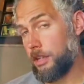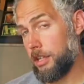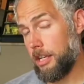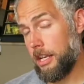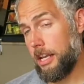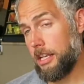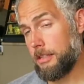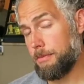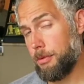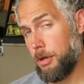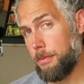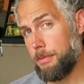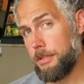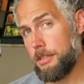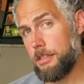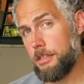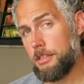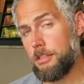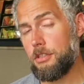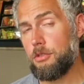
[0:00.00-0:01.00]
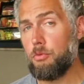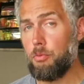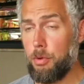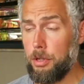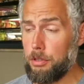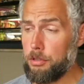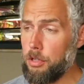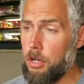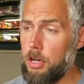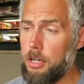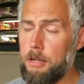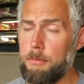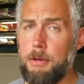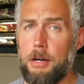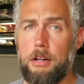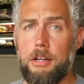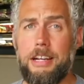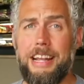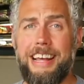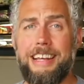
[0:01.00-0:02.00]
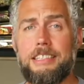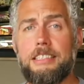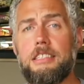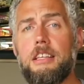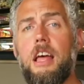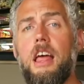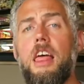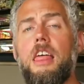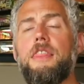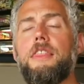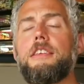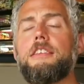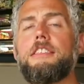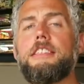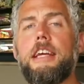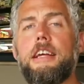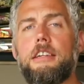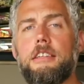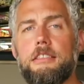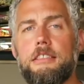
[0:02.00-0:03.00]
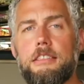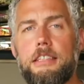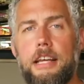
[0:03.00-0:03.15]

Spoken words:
For today's purposes, we'll talk about it as the staggered